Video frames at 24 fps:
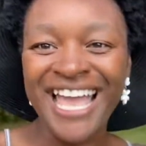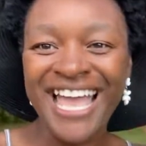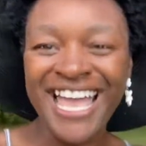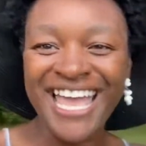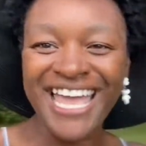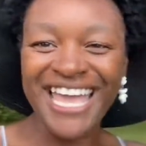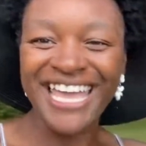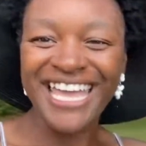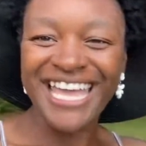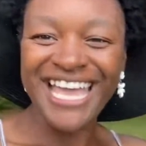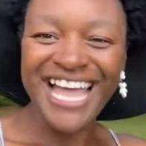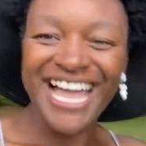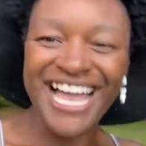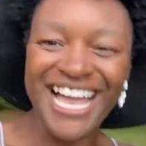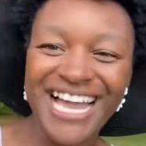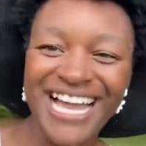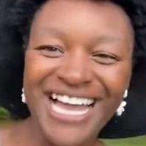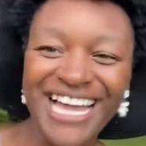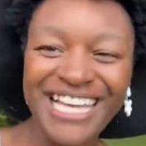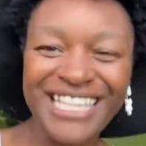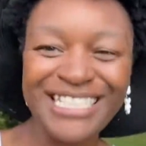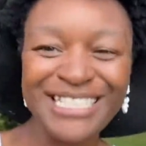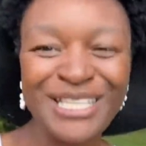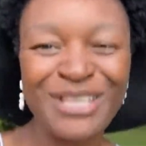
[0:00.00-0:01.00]
Hey
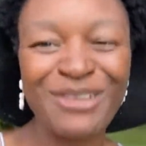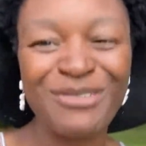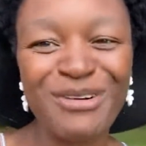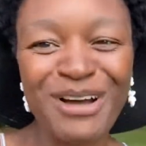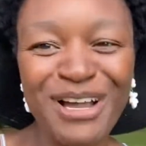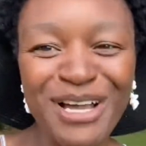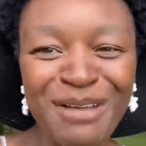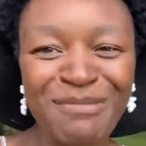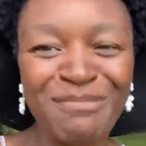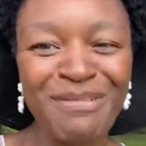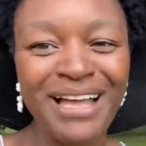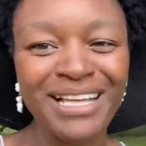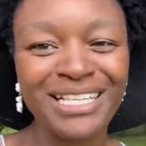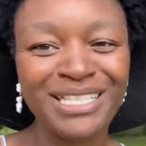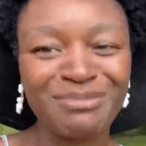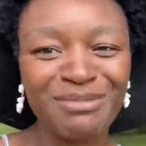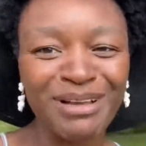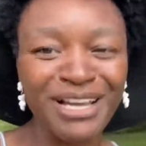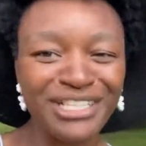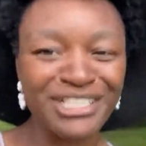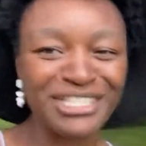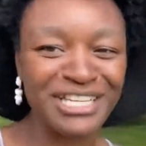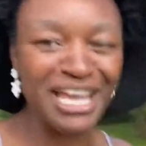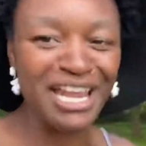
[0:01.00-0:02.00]
guys, welcome back to
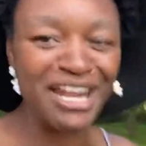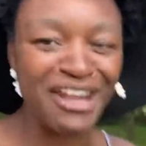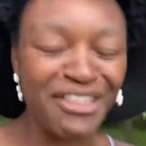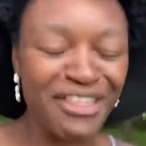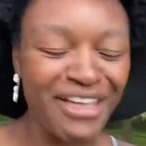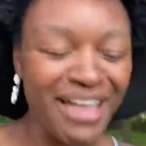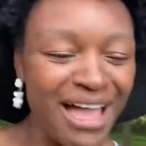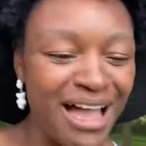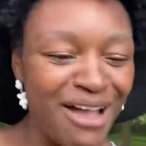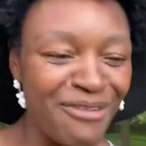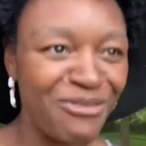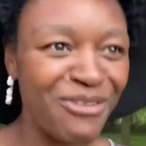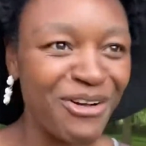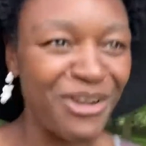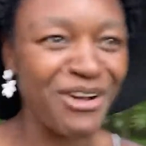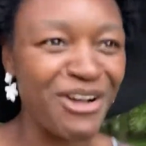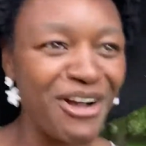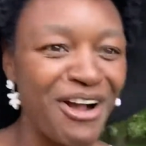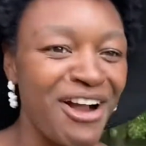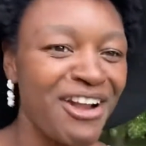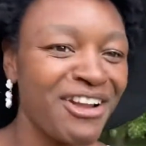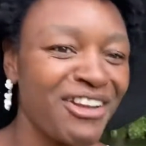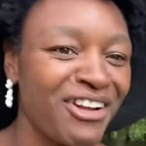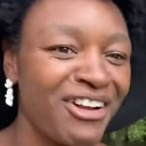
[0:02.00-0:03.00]
my channel, The Afro
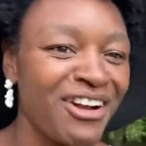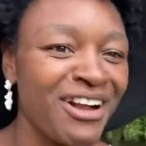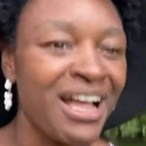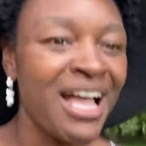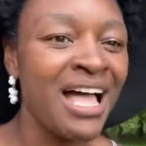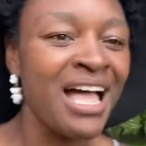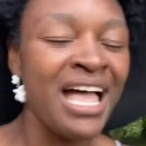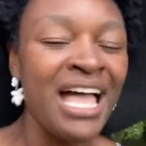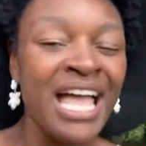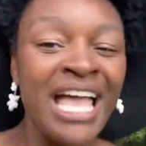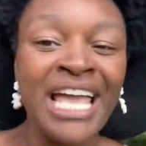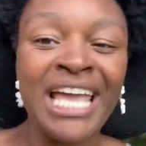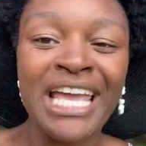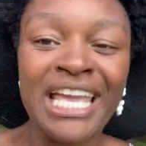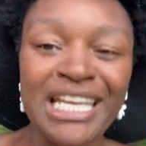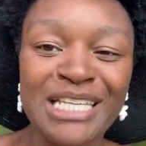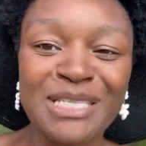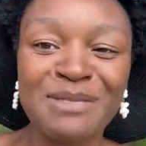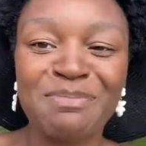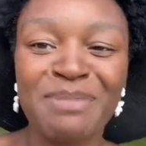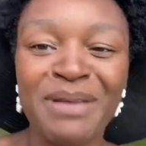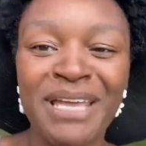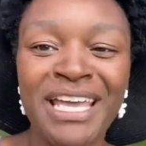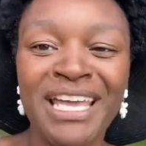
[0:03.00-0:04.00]
Gardener.
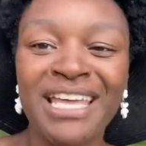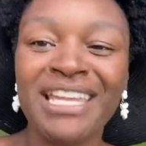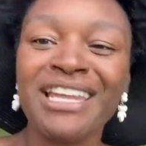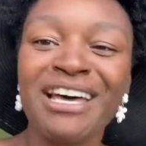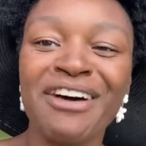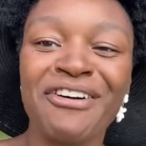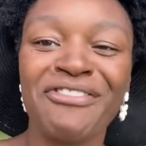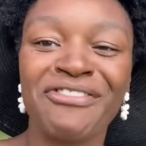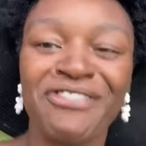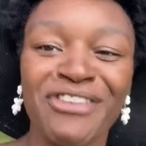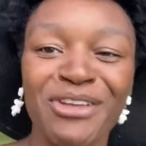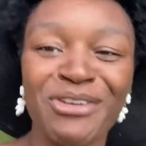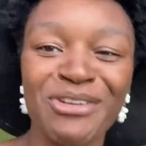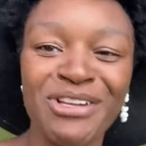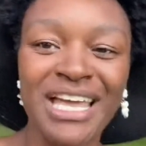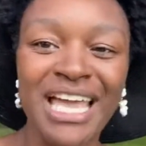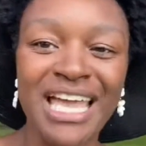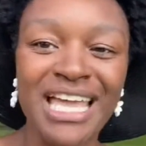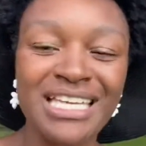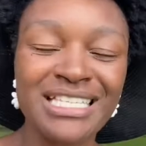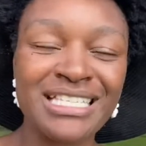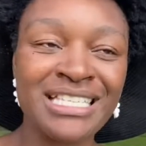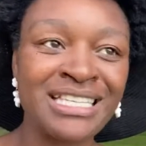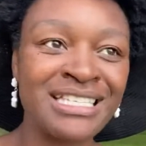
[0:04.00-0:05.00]
It's been a few
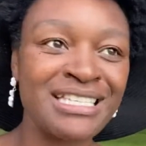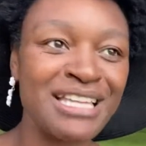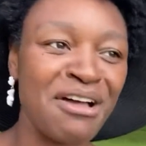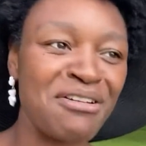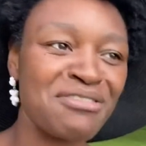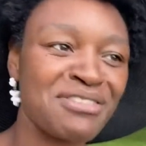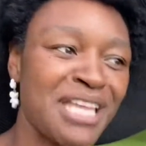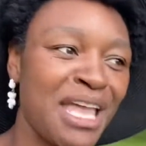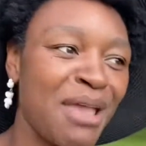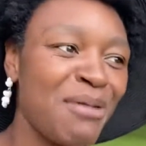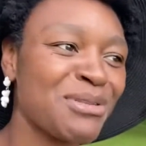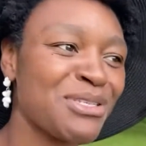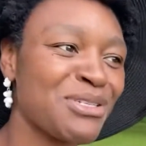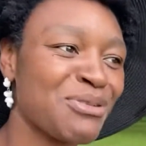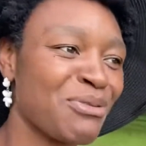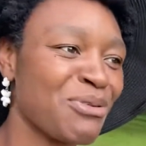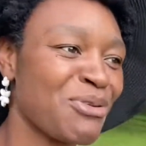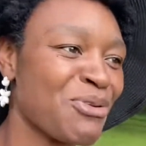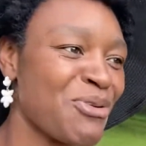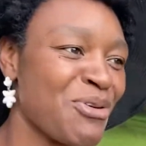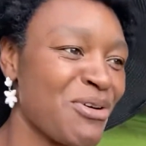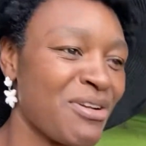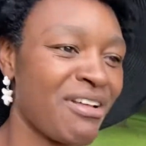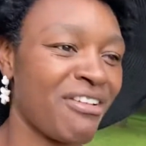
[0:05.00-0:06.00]
days since I was able to
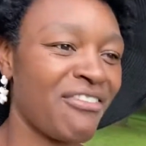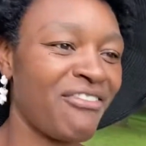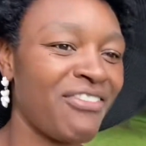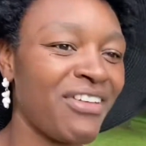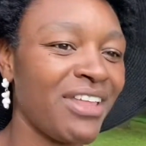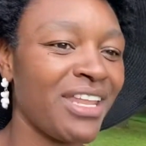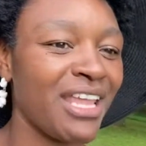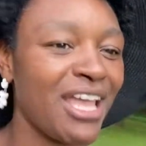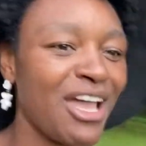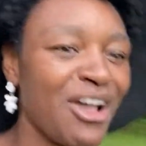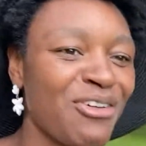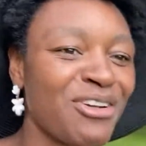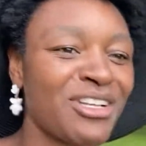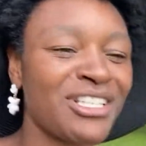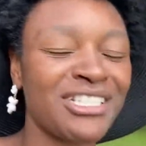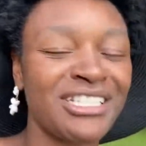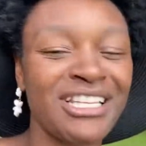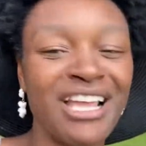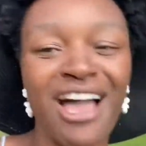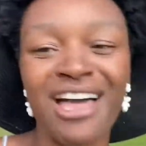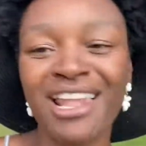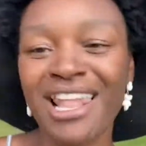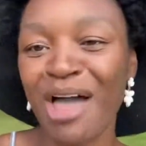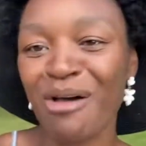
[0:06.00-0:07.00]
record a video because
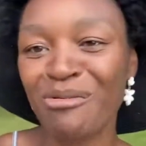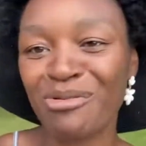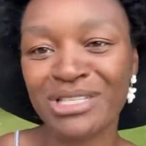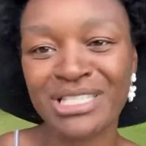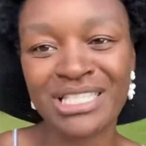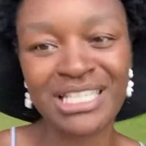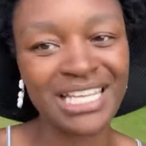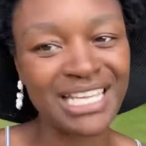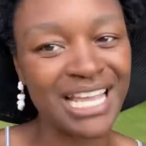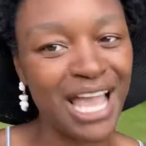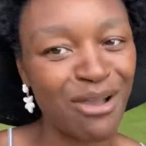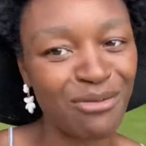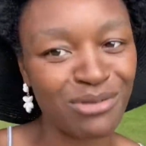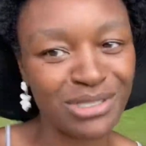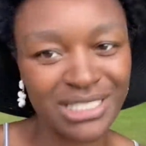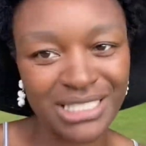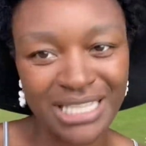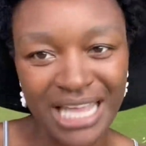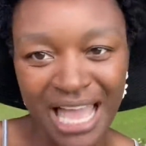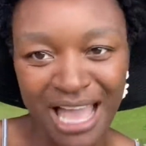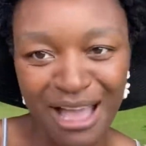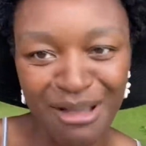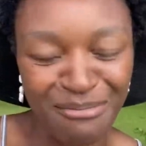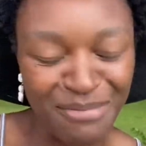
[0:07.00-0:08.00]
y'all, I was sick. I was
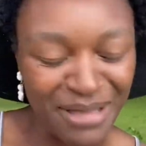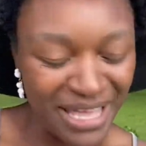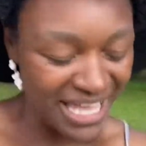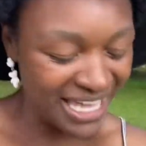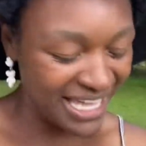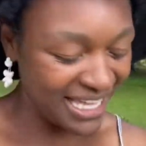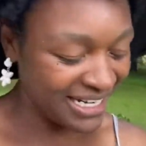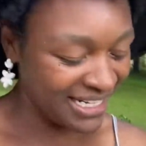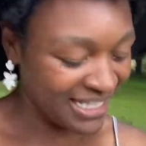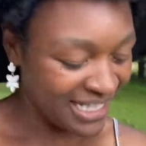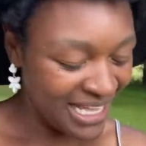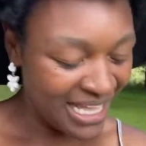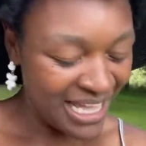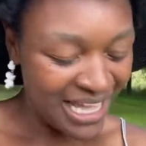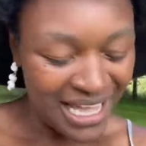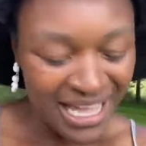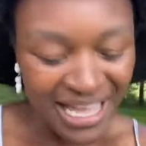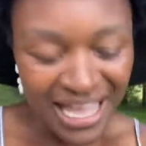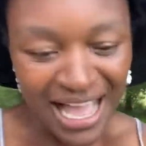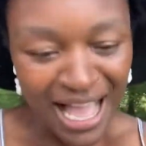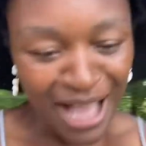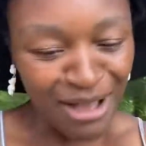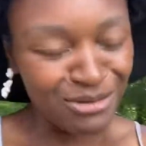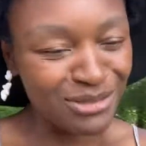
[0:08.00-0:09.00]
down bad.
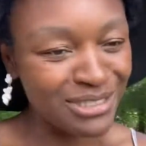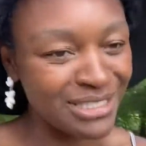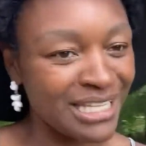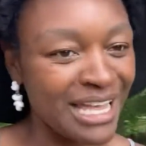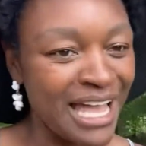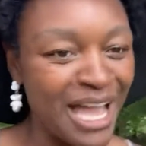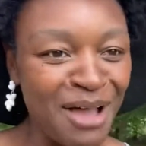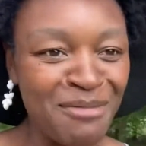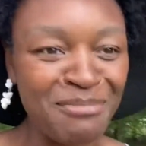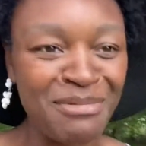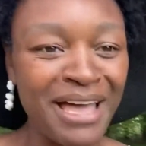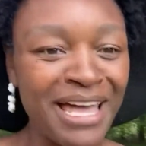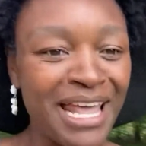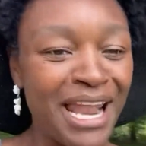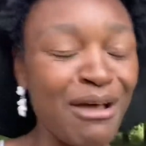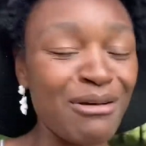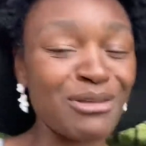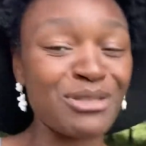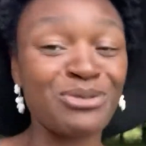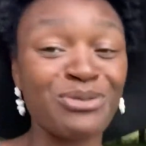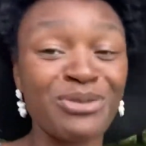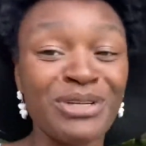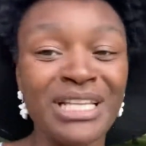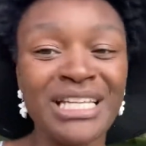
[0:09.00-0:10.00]
I
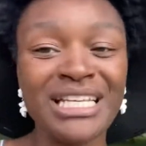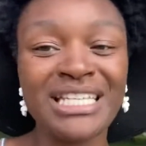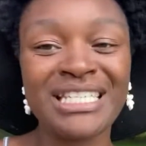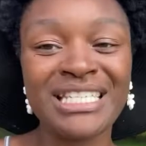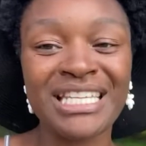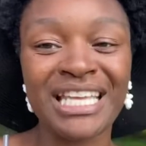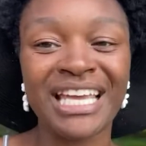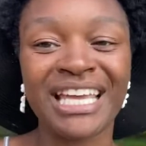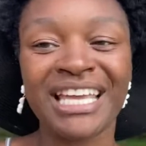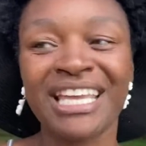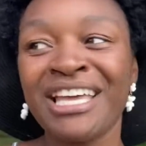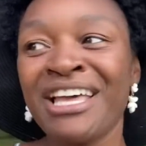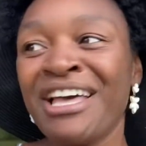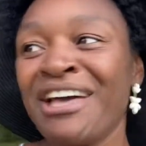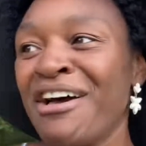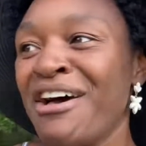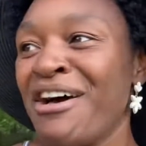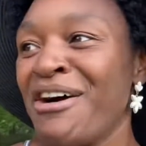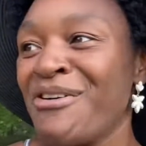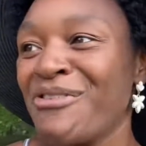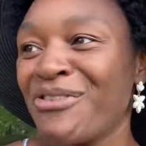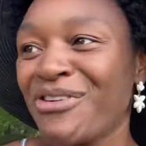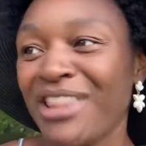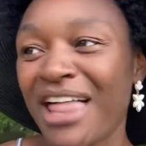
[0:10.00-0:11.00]
was really sick
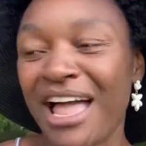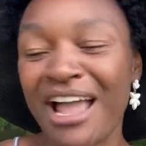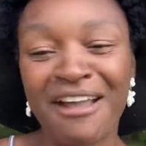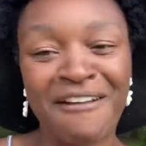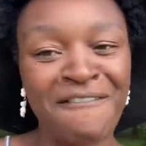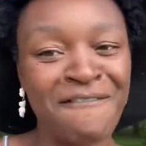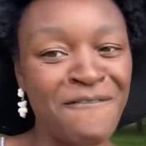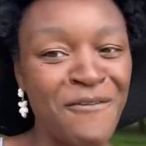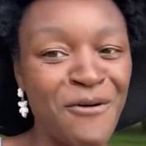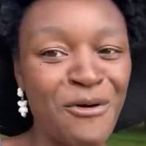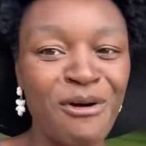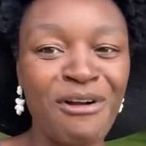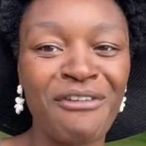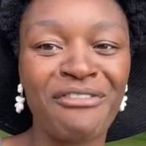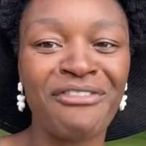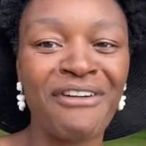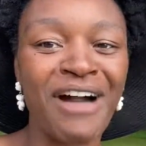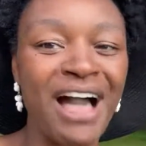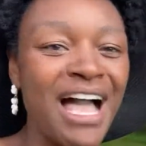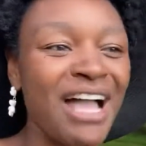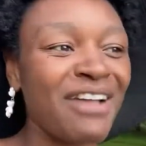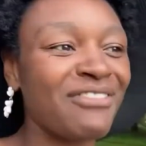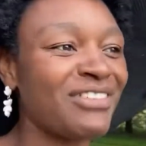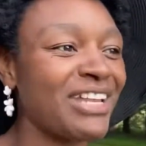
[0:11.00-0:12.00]
for like 4 or
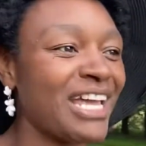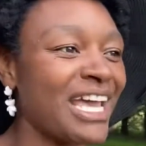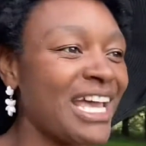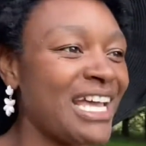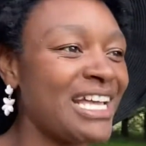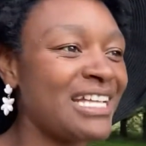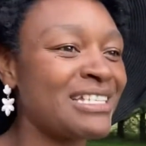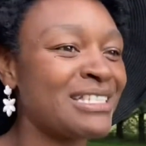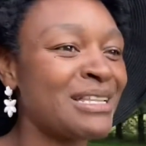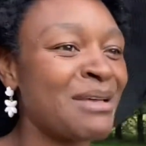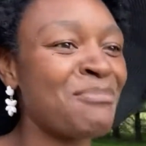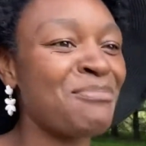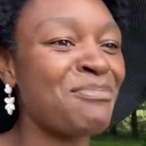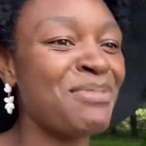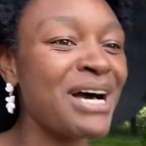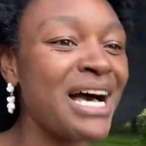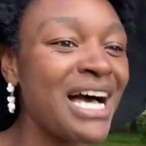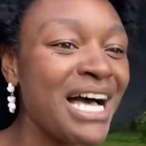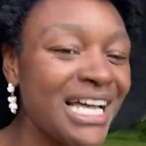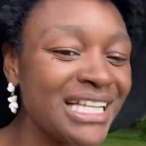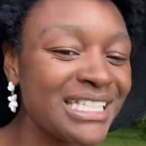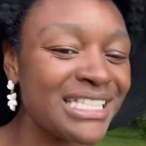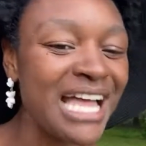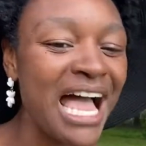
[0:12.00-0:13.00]
5 days,
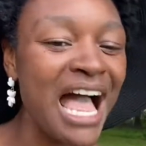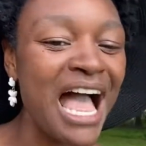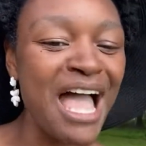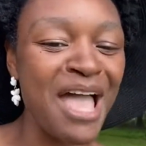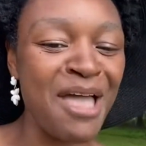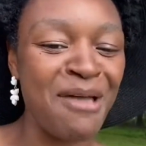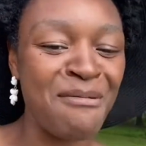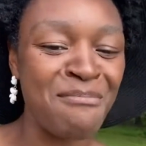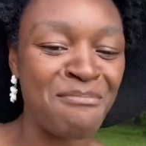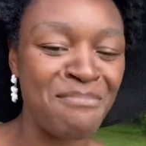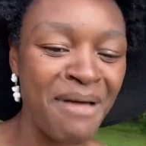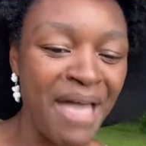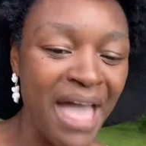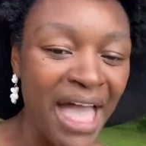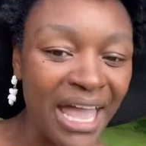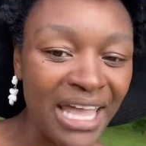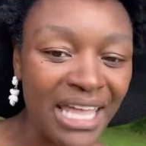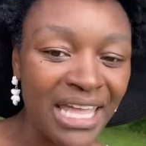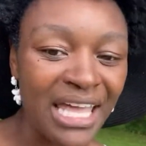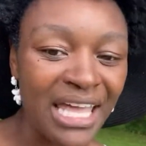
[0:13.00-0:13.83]
but I am back